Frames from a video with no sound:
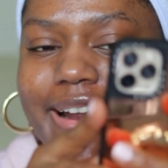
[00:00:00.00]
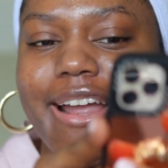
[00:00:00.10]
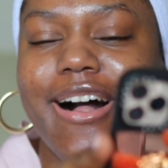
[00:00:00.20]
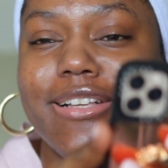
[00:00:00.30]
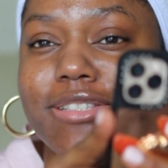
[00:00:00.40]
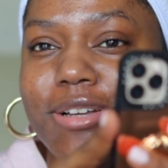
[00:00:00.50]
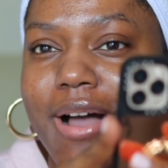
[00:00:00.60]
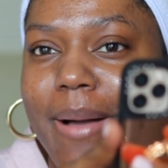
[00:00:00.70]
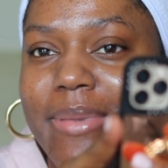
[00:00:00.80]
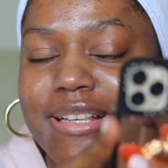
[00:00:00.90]
right, y'all.
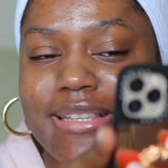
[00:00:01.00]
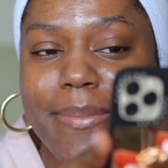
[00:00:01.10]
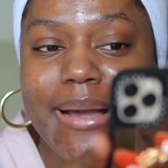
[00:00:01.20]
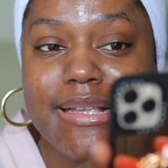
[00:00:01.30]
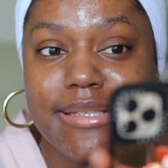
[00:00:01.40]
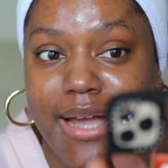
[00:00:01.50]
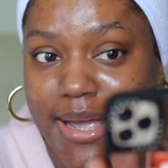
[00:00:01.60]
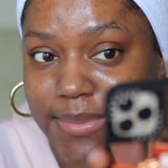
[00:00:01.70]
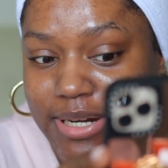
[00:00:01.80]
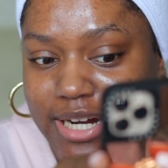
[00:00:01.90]
So I'm going to set my
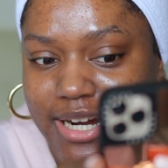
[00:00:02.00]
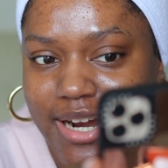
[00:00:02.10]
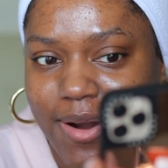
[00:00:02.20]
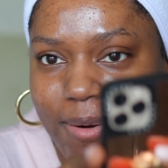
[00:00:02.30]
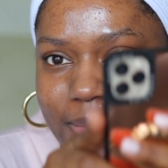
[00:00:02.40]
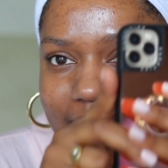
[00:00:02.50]
timer. Oh